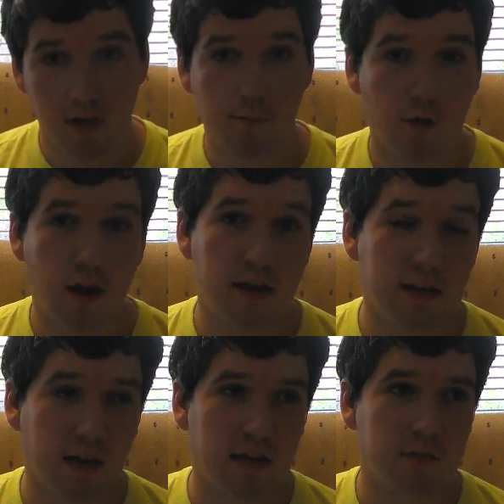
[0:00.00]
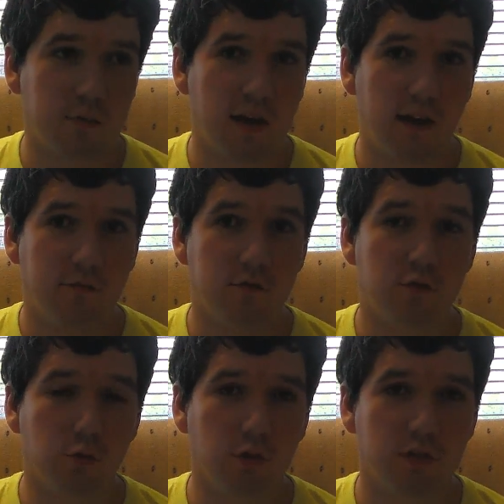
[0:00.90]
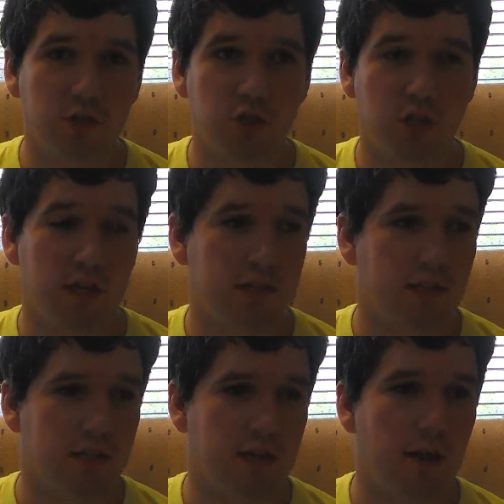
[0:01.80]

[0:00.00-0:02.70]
at number eight, guys, we have Duelist Genesis.